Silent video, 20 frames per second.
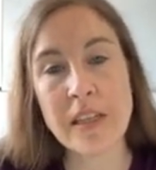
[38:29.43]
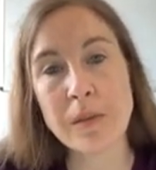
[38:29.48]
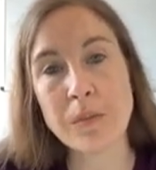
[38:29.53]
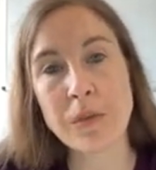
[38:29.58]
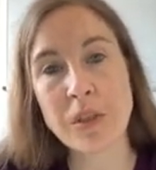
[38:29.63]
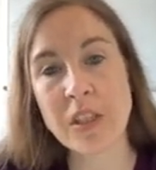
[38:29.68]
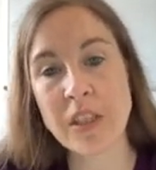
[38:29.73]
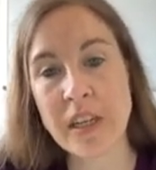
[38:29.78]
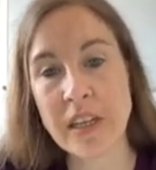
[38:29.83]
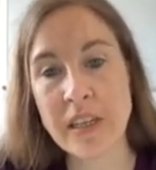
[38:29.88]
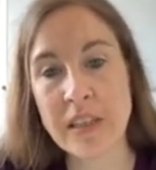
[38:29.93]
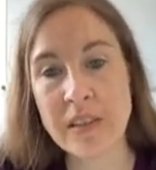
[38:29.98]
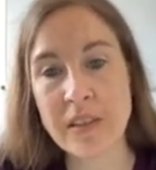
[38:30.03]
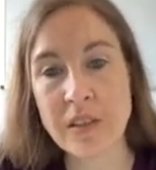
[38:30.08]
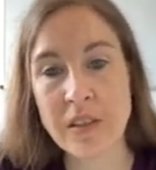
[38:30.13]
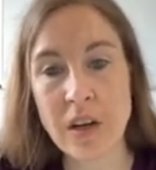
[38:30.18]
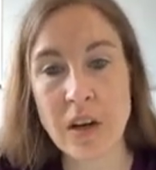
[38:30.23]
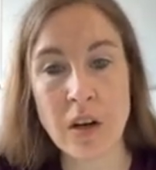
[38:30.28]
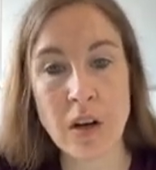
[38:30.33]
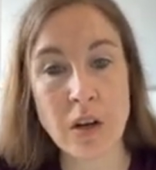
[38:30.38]
These
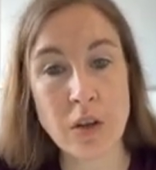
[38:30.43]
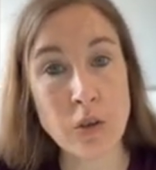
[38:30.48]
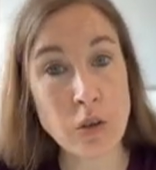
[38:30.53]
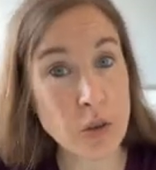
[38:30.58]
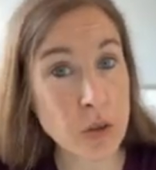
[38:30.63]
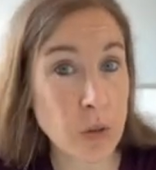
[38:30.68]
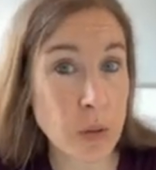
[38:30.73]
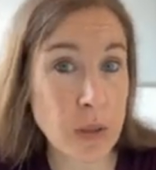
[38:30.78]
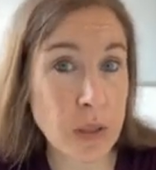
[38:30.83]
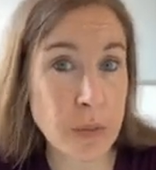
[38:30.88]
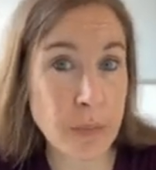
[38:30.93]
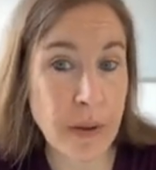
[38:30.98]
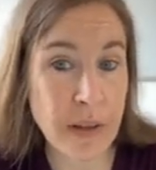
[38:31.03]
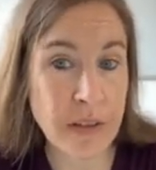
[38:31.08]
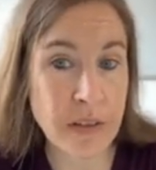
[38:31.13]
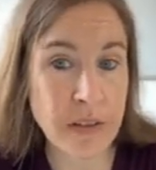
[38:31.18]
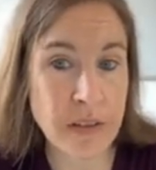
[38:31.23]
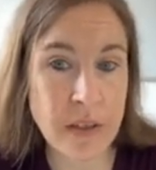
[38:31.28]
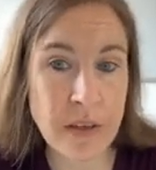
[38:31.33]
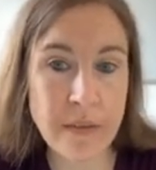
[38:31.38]
machines are not too
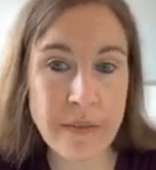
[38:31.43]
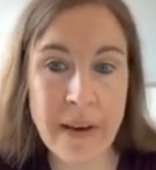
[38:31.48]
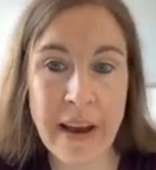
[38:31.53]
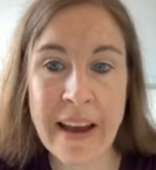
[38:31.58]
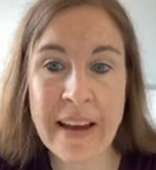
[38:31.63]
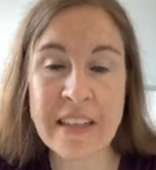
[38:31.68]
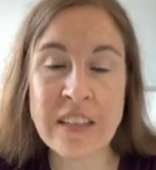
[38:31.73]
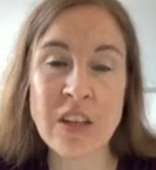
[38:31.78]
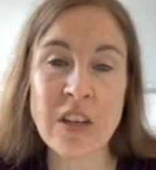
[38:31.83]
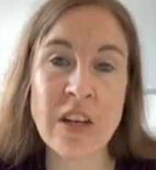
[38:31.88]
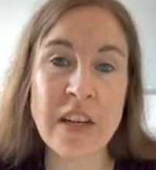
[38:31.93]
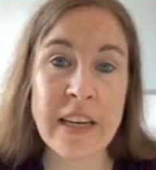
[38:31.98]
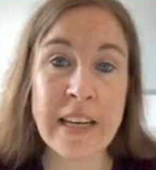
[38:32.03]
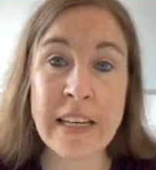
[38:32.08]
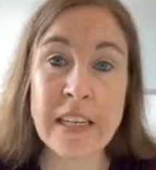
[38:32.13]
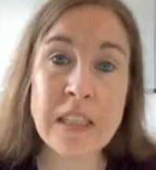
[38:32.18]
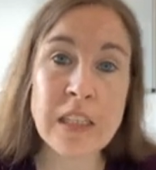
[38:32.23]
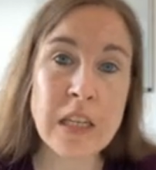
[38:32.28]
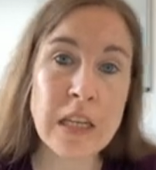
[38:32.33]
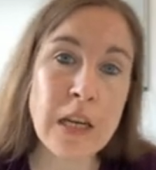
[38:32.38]
expensive and
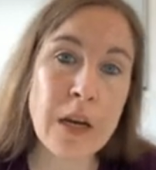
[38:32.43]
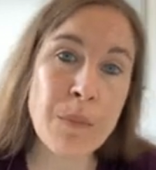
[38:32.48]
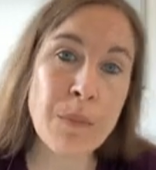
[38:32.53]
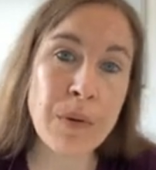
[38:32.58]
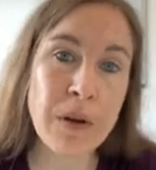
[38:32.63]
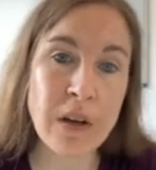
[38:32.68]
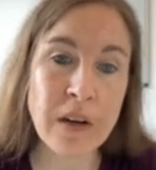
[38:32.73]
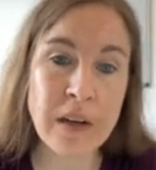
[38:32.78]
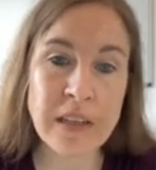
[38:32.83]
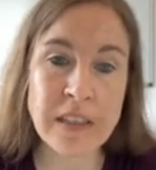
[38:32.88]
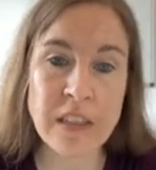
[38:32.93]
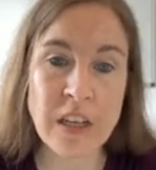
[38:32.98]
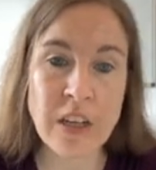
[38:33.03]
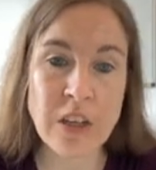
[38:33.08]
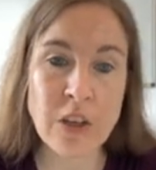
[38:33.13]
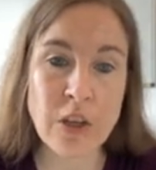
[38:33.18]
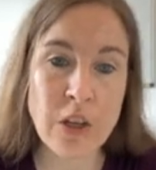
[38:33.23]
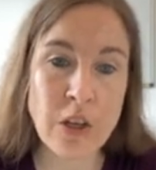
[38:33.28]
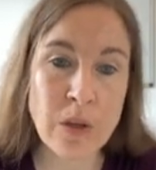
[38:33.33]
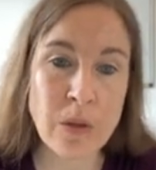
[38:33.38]
are easily
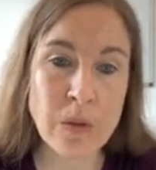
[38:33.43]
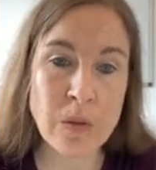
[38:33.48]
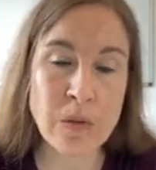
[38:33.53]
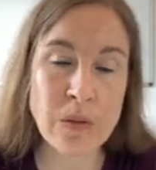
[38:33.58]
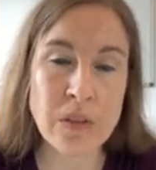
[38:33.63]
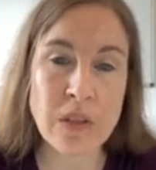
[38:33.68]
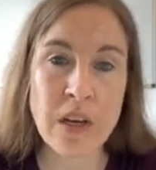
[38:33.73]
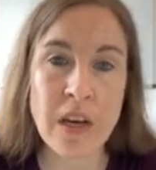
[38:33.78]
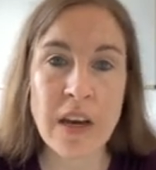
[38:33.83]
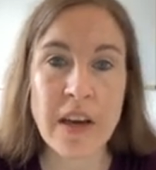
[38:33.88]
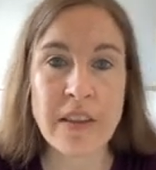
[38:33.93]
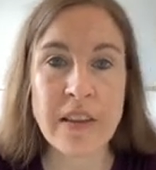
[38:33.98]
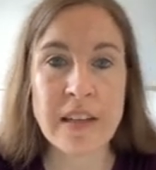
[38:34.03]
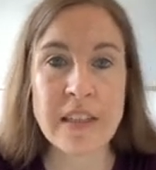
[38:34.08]
applied and used.